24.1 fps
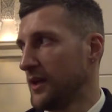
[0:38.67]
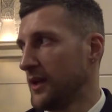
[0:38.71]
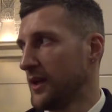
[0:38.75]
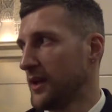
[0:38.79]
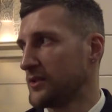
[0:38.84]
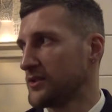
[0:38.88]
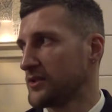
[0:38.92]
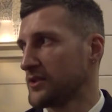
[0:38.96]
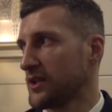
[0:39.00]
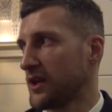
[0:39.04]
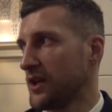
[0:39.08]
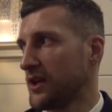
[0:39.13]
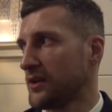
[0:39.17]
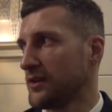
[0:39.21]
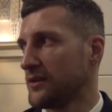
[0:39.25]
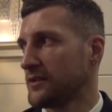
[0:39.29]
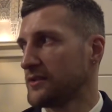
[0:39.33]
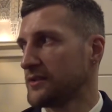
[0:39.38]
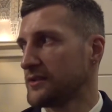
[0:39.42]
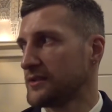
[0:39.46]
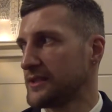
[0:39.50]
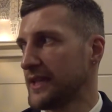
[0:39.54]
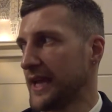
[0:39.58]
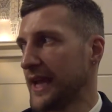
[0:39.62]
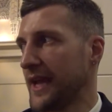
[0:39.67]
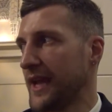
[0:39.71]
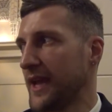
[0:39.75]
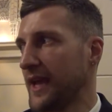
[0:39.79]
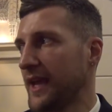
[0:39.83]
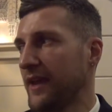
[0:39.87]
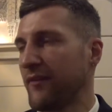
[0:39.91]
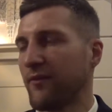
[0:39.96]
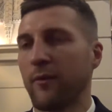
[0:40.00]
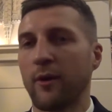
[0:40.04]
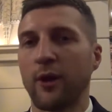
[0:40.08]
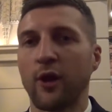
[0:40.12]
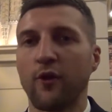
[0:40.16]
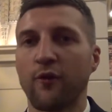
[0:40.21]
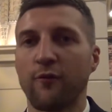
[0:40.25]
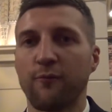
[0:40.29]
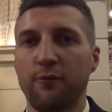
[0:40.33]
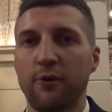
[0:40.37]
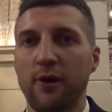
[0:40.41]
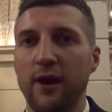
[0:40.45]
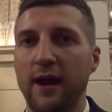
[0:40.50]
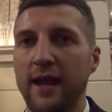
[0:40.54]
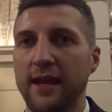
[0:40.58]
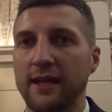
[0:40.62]
I just can't say it, give him enough
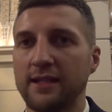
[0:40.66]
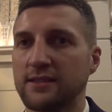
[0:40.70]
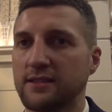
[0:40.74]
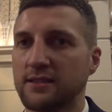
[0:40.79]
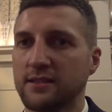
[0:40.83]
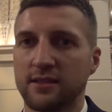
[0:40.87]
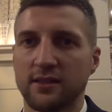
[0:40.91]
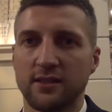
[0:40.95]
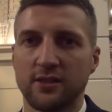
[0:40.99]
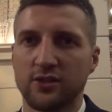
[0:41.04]
praise.